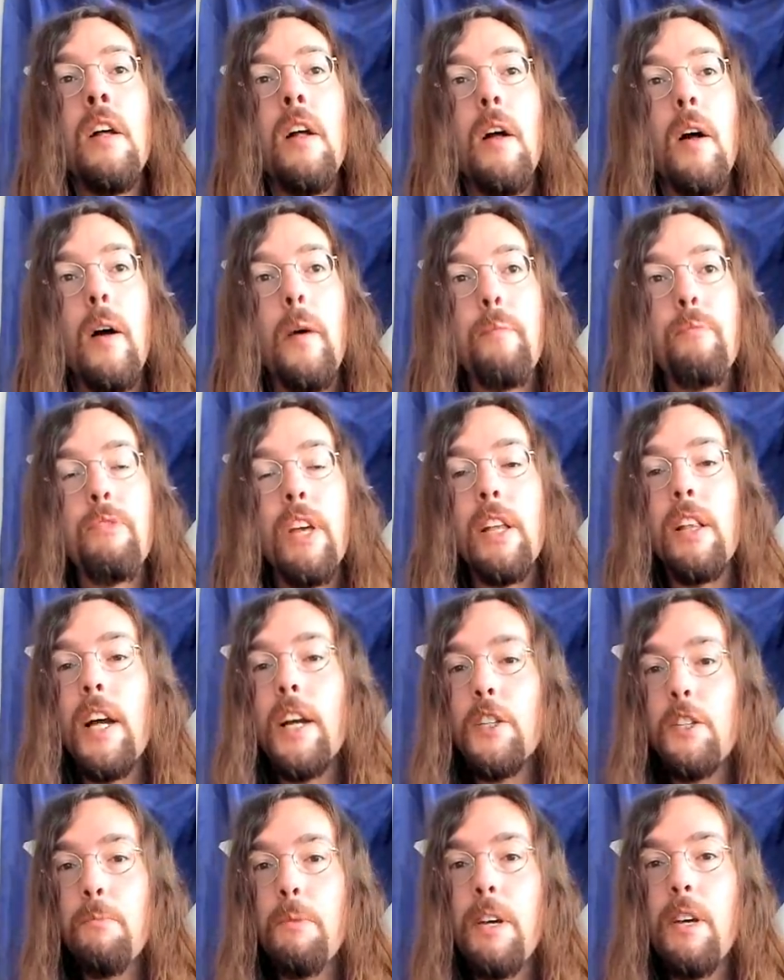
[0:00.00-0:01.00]
Um, they
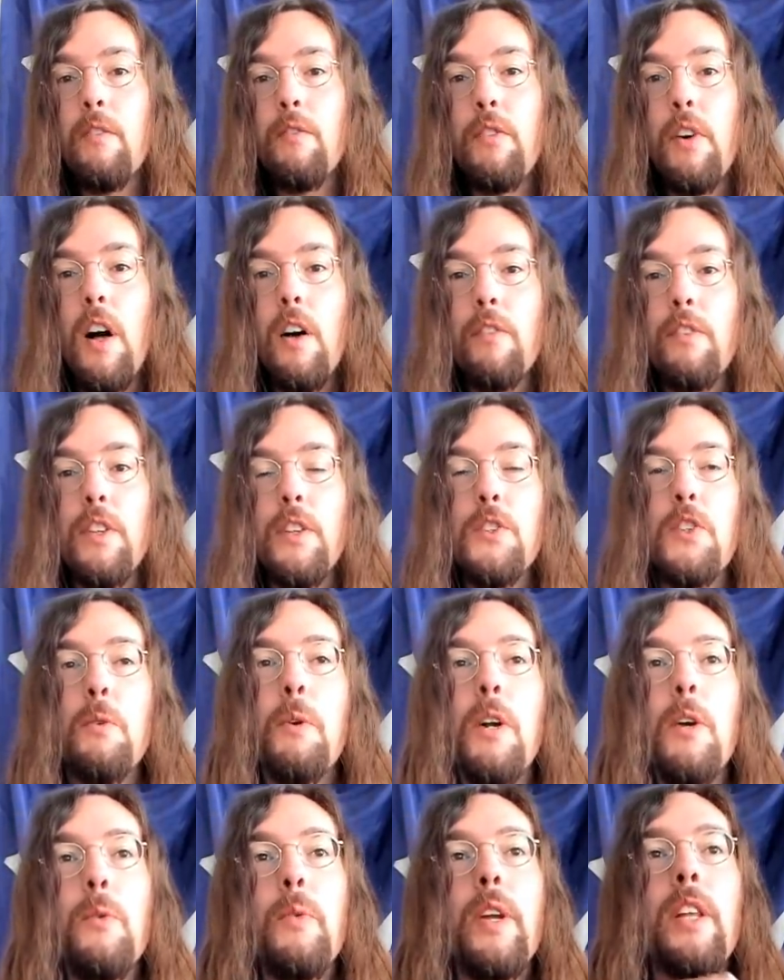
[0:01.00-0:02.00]
like to be involved in this. They
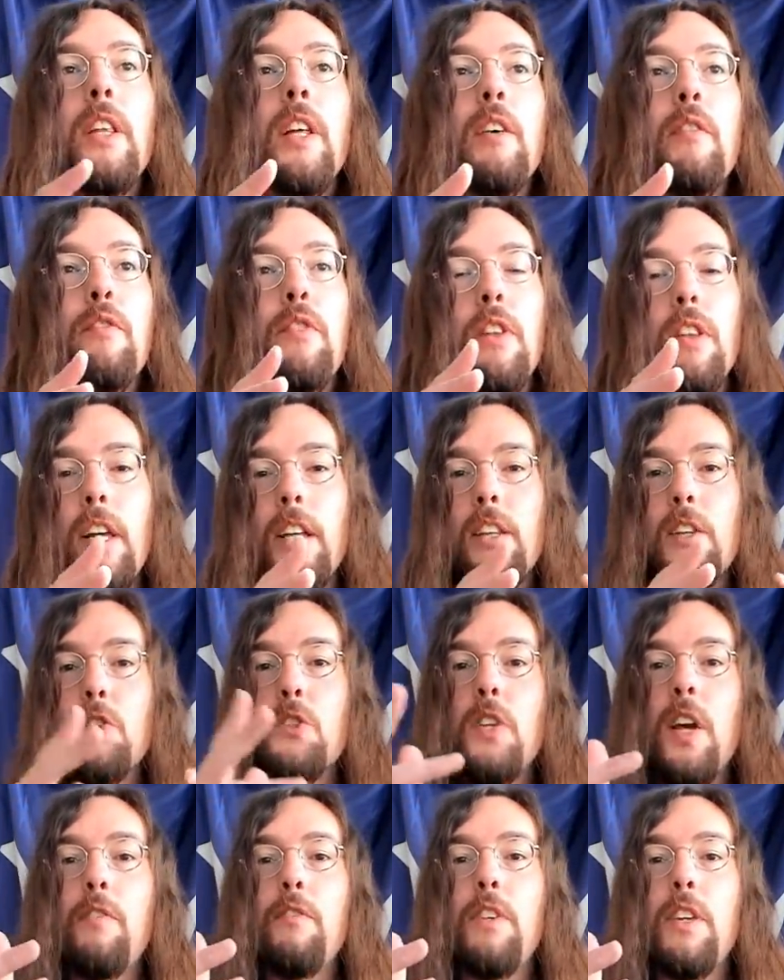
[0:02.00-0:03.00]
want to relive like the
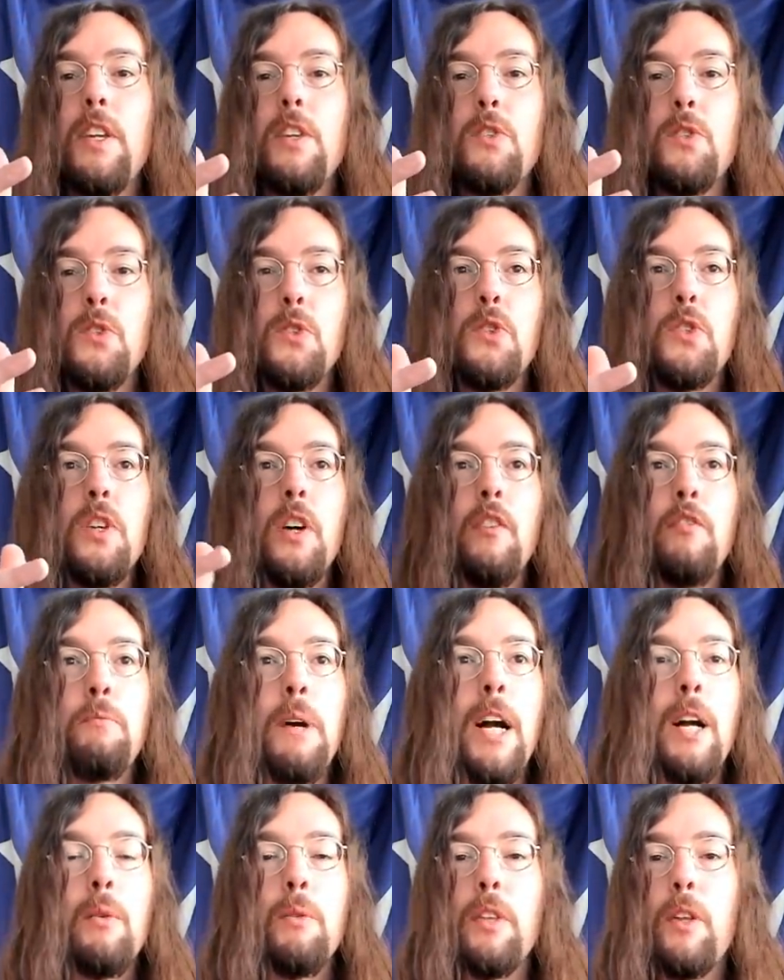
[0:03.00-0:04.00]
seventies and stuff,
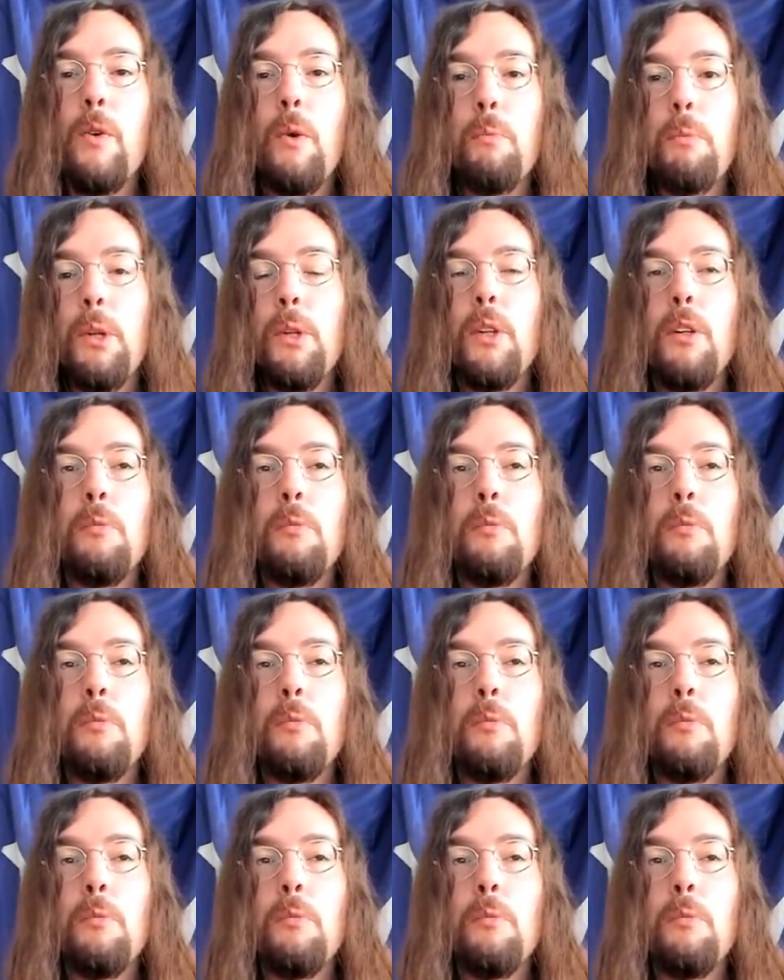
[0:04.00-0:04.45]
back when they were building